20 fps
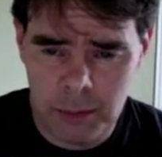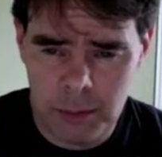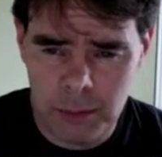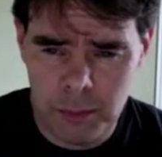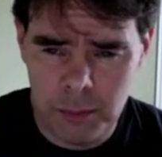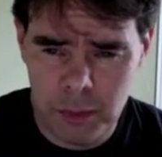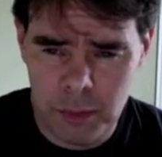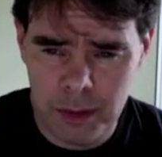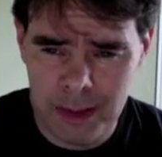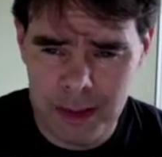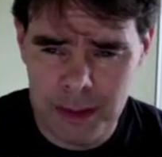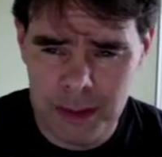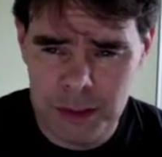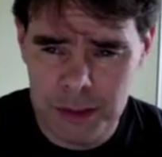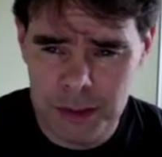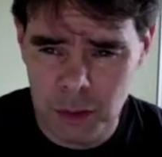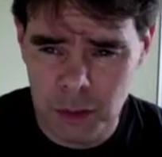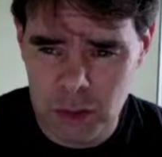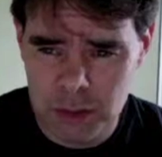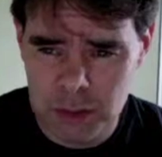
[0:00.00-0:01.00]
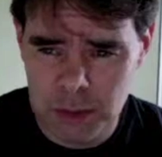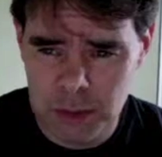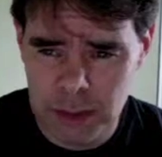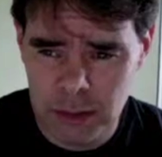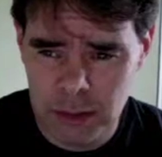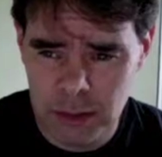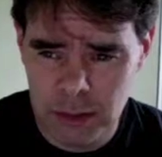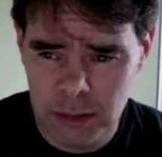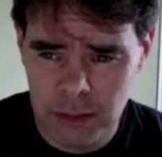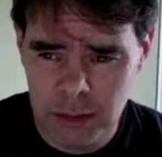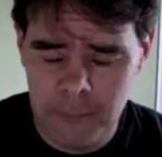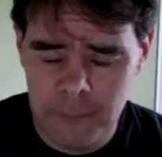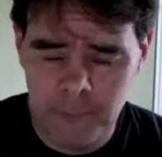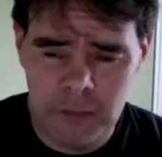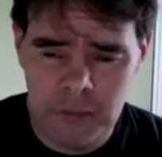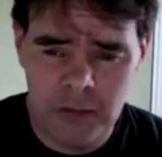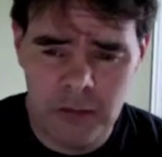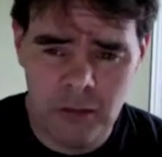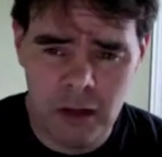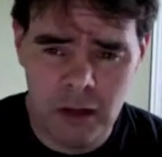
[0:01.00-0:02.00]
brand shows better,
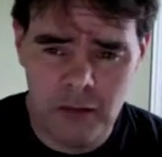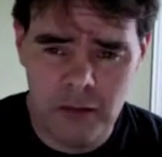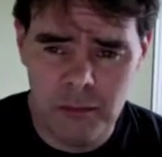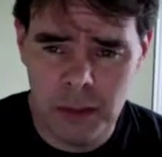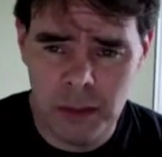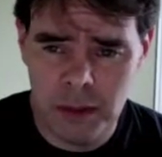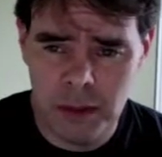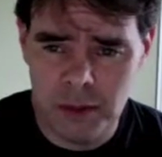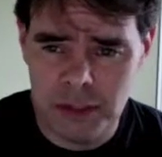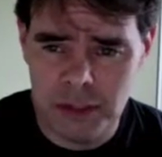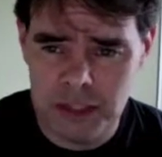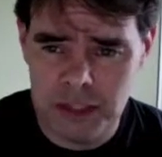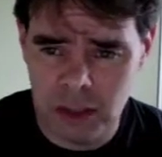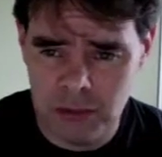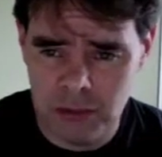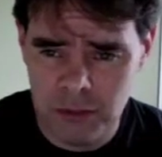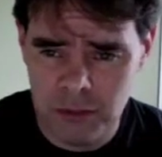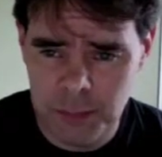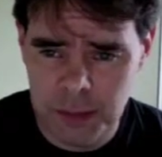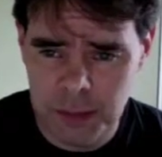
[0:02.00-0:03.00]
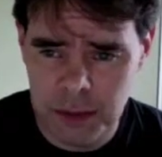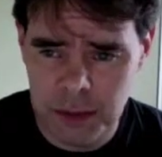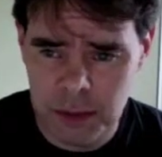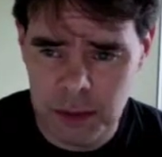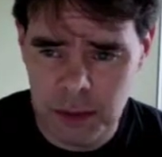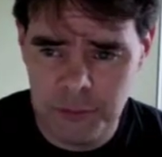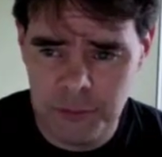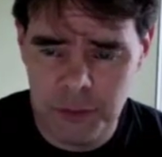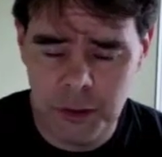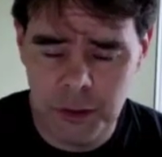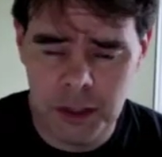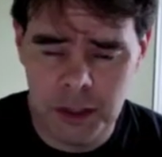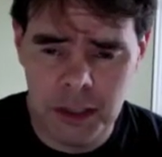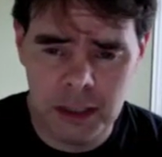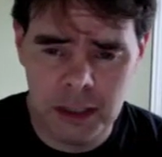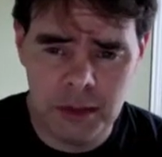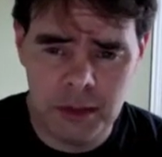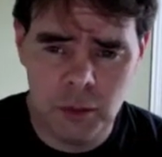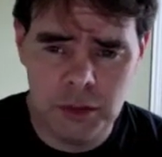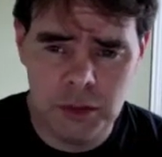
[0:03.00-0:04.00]
if you have better shelf appeal, if you're
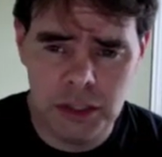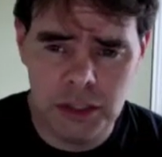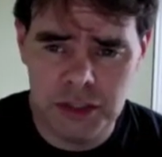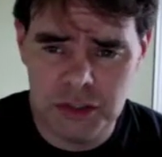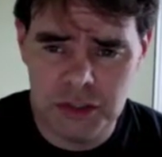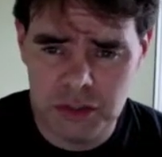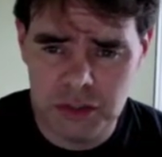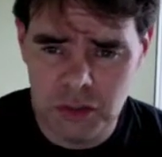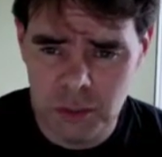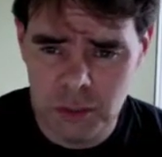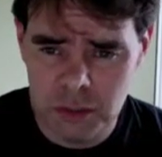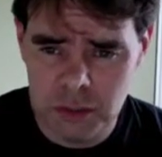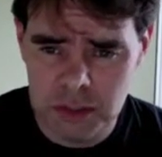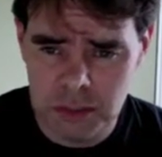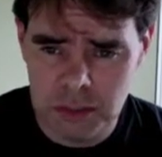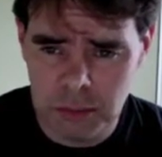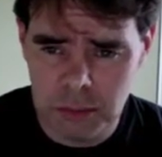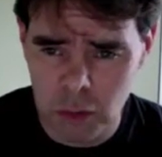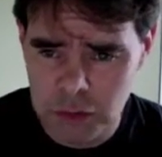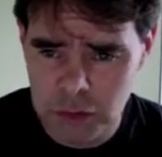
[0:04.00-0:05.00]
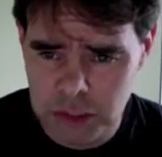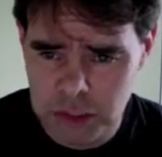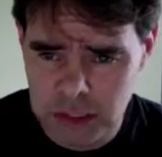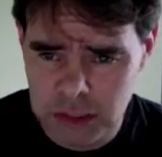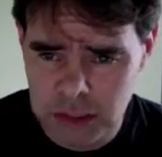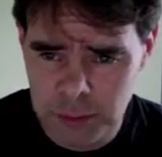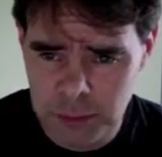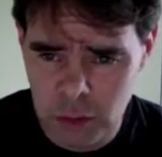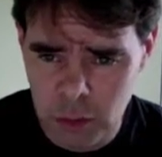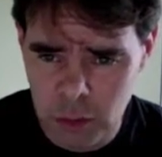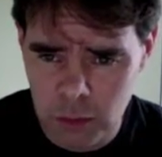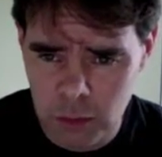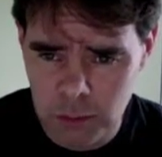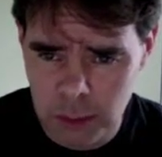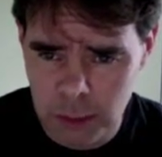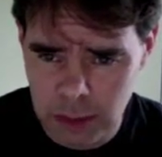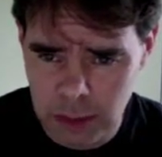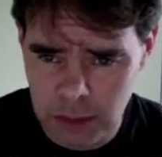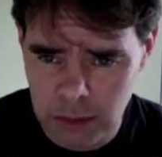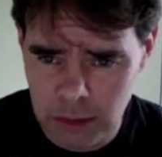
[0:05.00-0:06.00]
connecting with the consumer's emotions
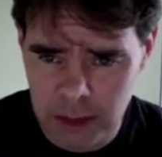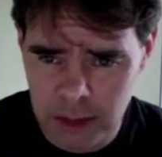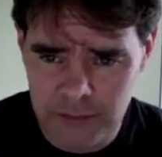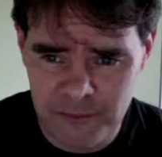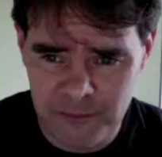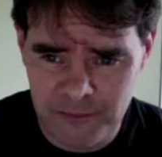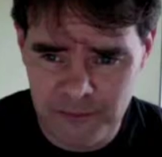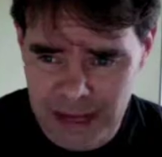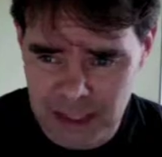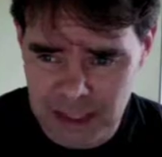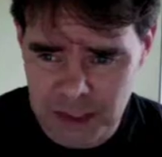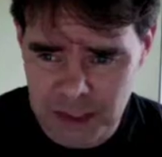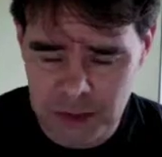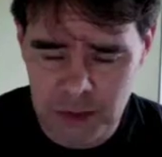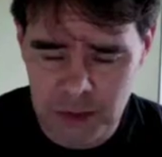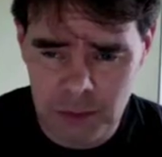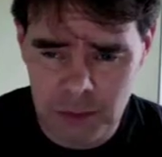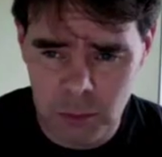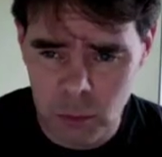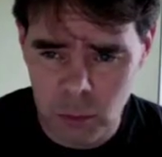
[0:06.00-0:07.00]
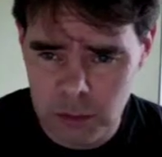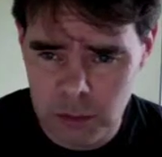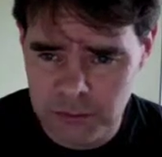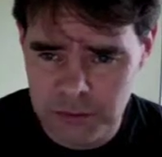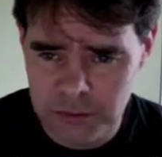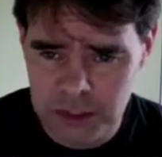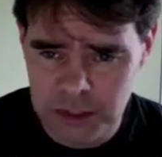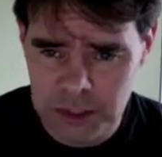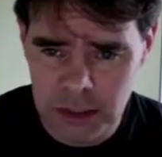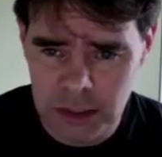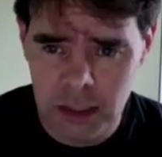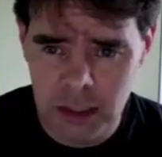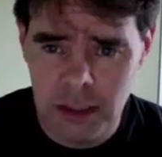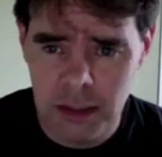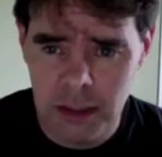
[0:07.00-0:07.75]
better and faster, more efficient,